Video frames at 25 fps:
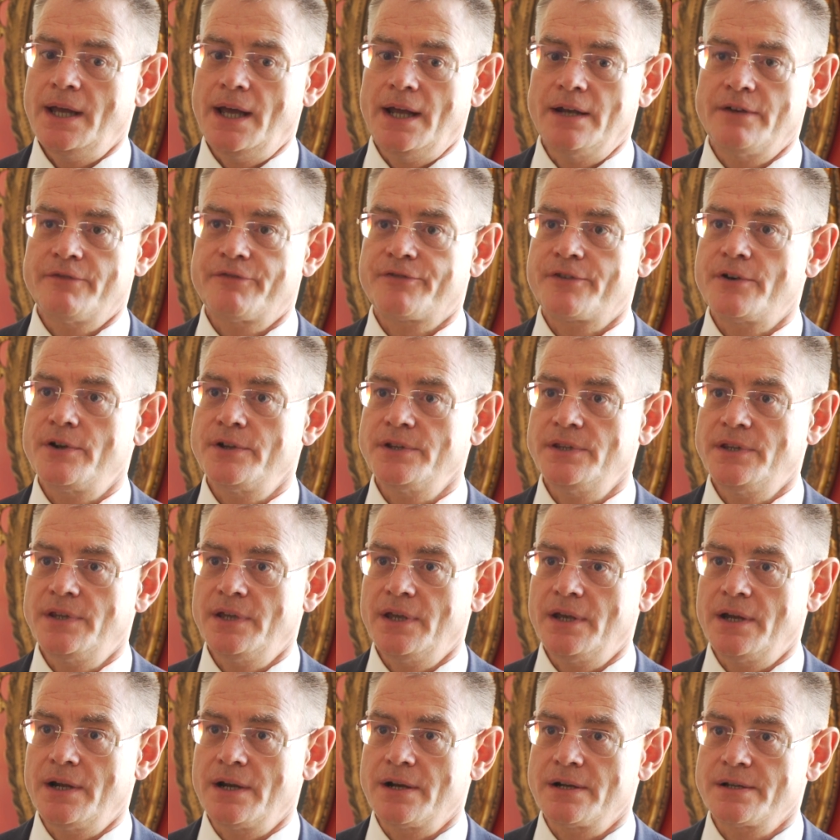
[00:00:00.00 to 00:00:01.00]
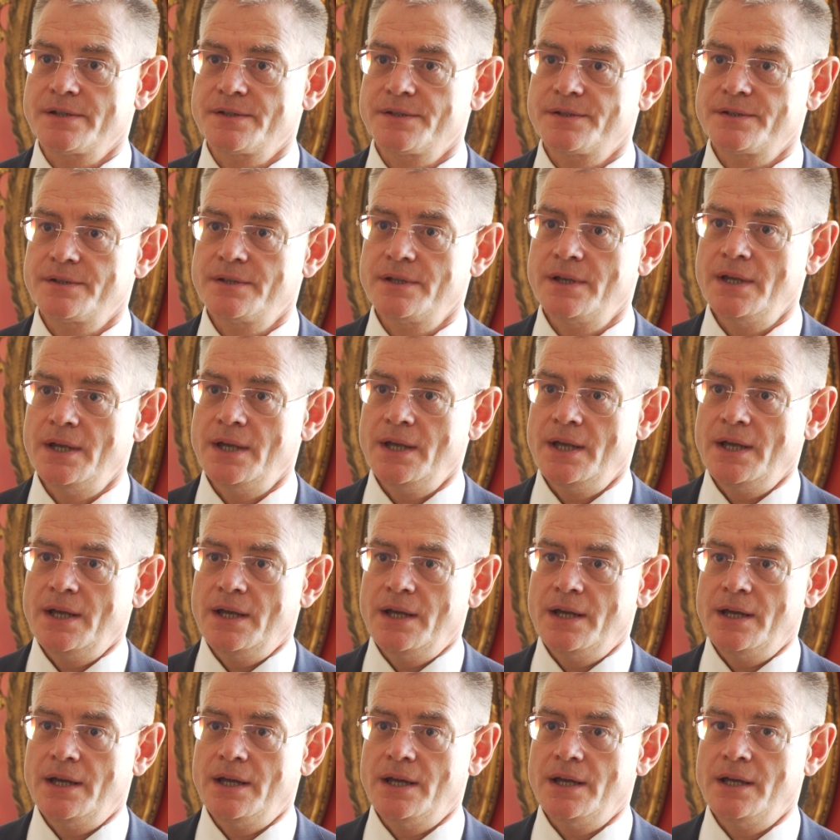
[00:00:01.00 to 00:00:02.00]
frontiers,
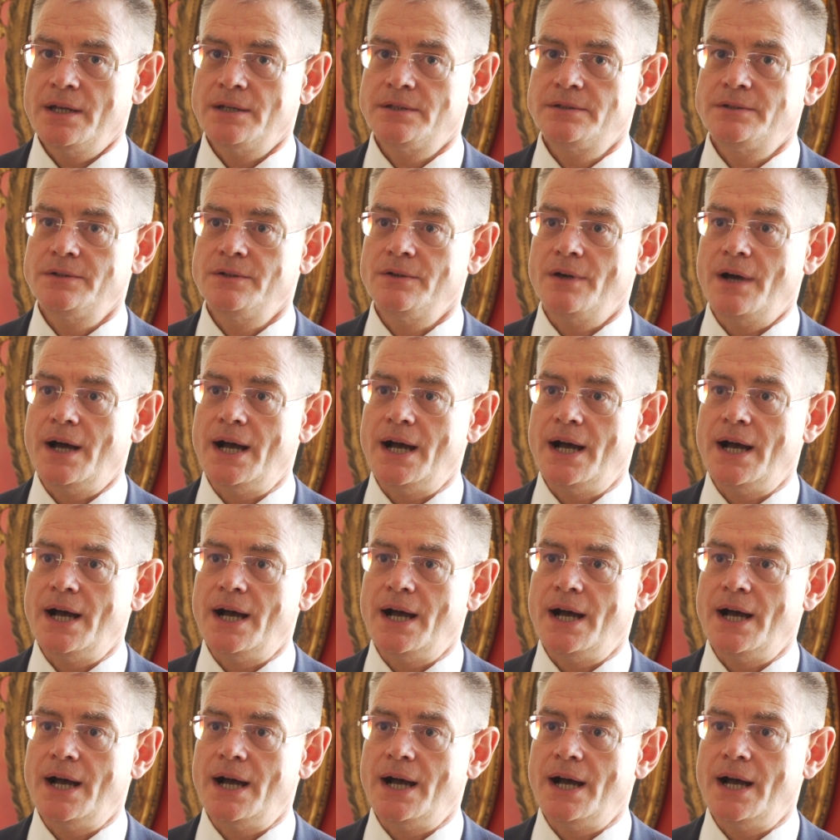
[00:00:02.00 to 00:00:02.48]
the